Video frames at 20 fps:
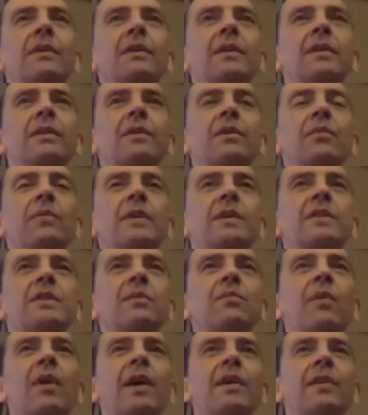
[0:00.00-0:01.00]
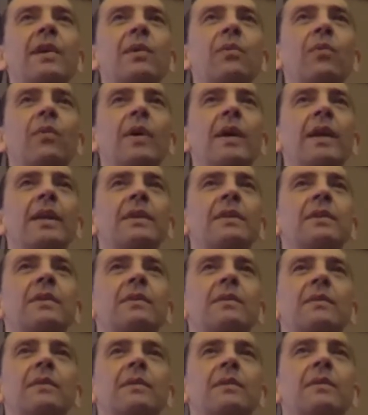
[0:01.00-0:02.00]
The reason why they went
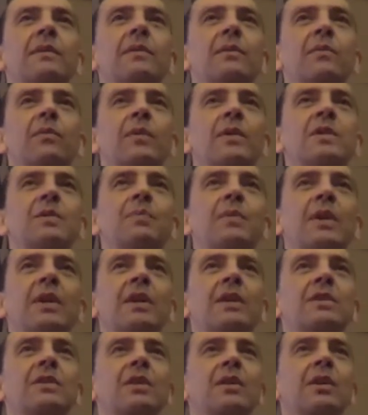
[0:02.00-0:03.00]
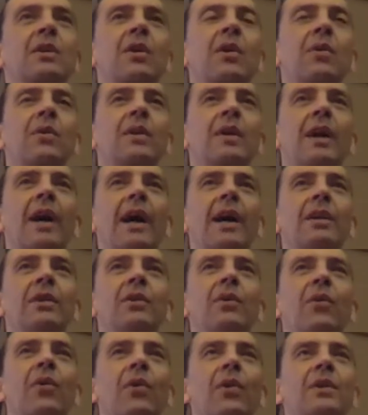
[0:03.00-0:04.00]
was because the Lakota had
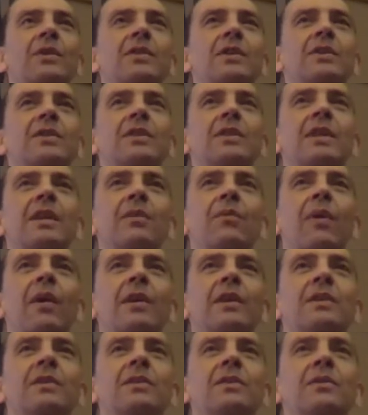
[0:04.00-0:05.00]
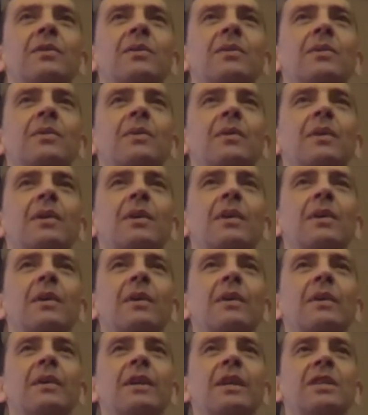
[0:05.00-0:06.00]
no horses and they wanted to
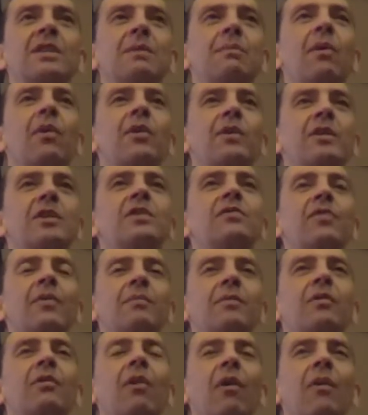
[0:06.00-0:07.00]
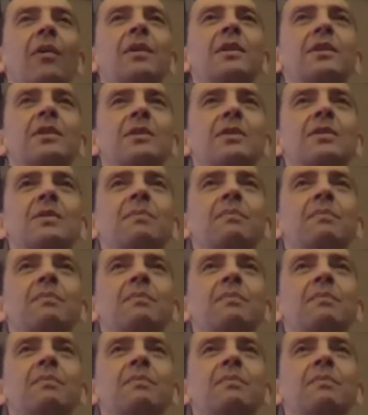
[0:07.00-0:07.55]
get some horses from the Crow Indians.